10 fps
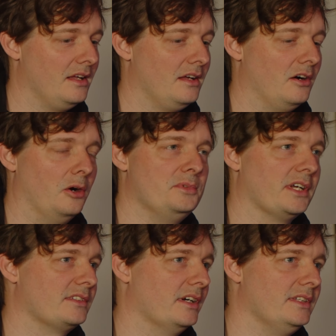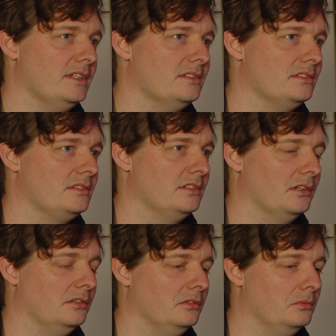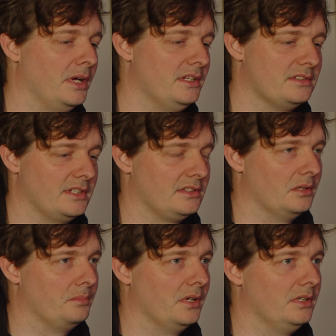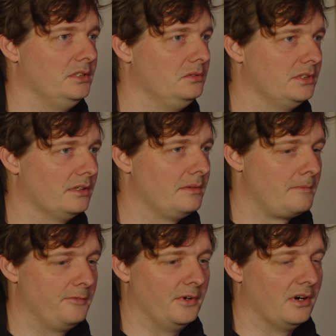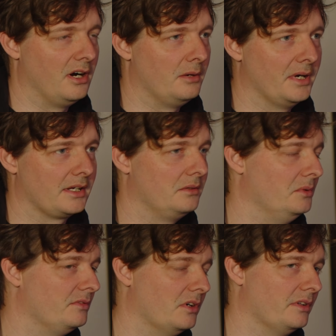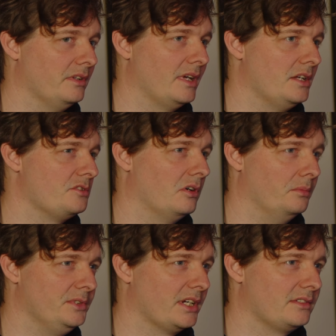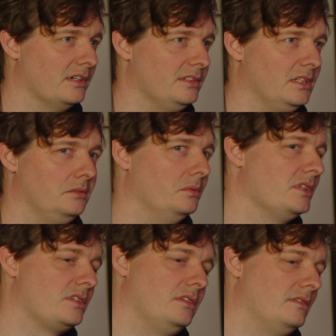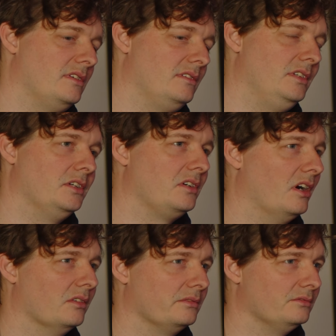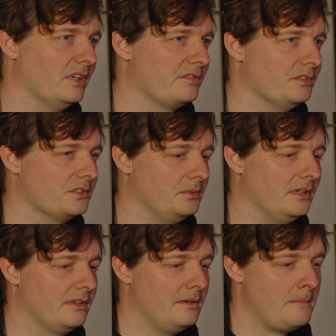object IDs. So when you set up a user for RBAC, we've got the Entra object ID, which you can't reference with.